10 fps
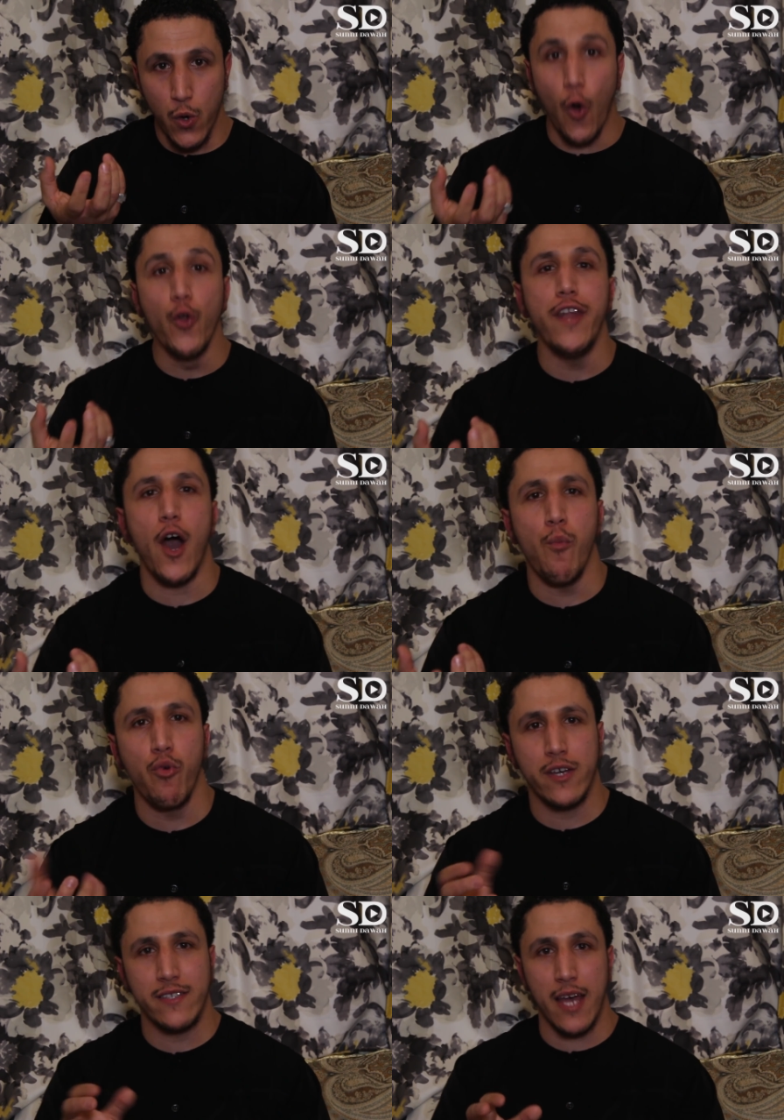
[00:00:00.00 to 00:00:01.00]
Hunna
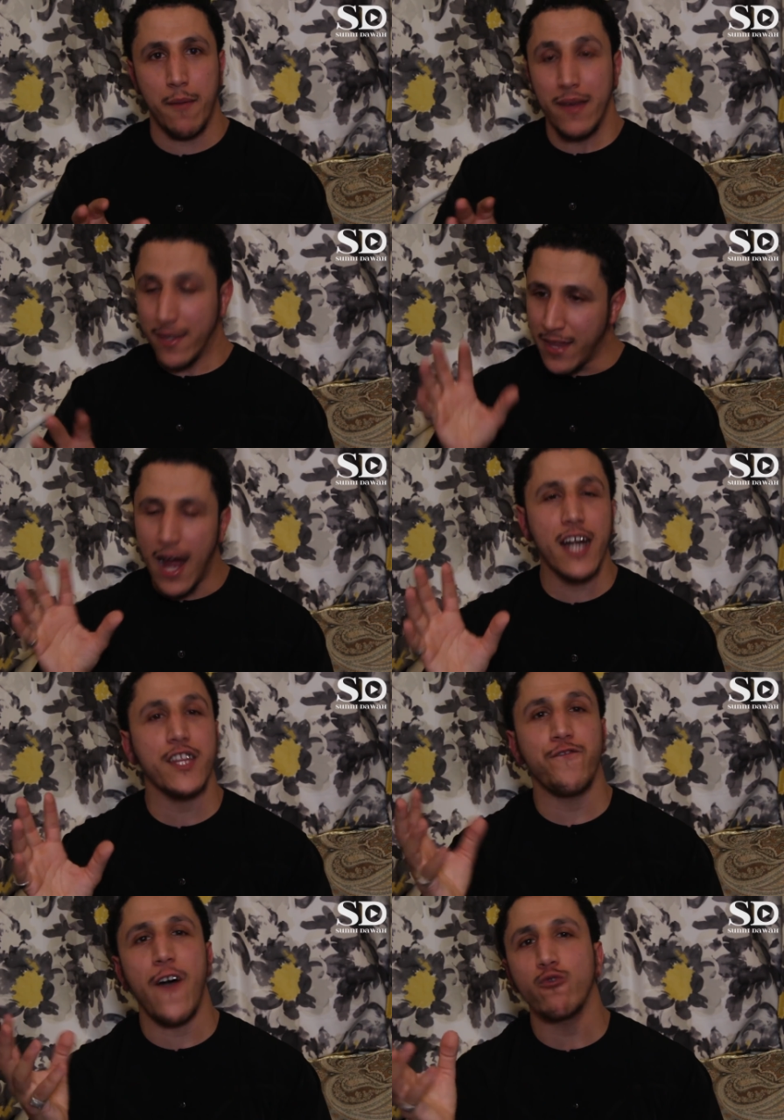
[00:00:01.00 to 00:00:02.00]
Ummul Kitab. They
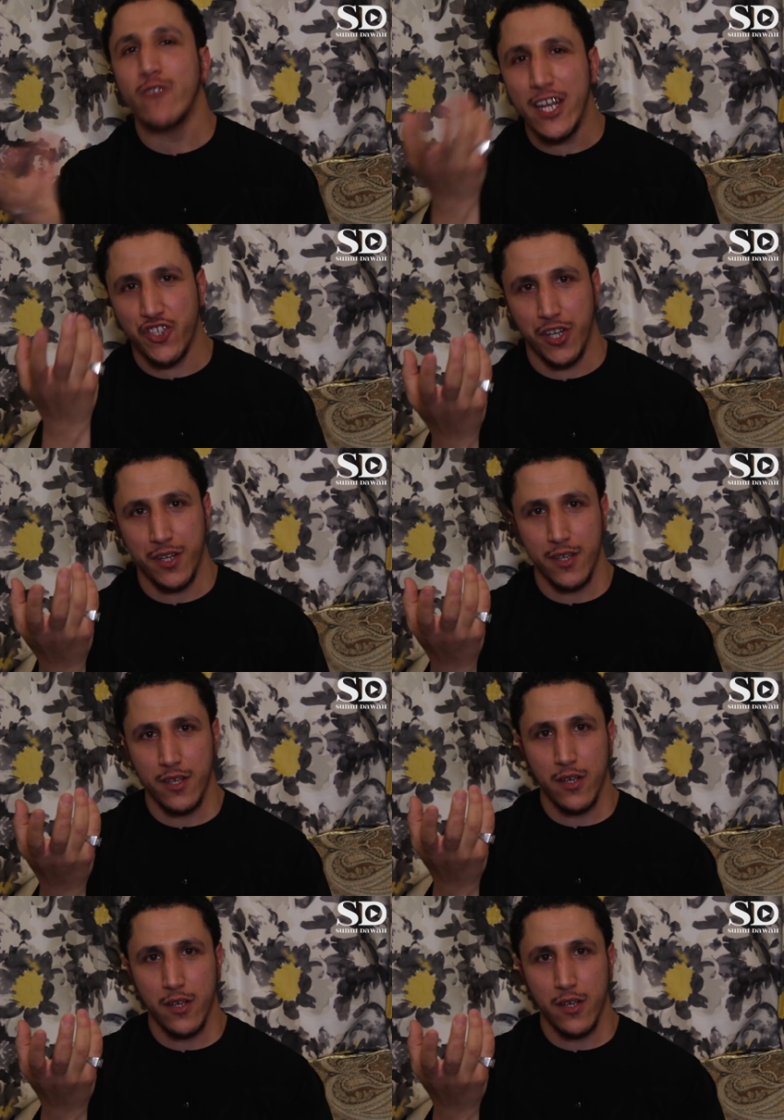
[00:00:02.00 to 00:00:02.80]
are the foundation,